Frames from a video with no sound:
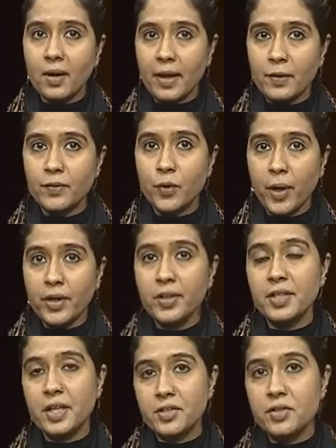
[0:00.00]
kind of drawing your
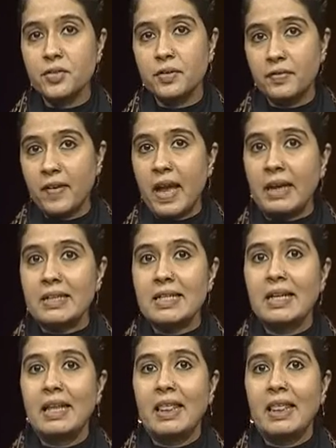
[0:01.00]
attention to the fact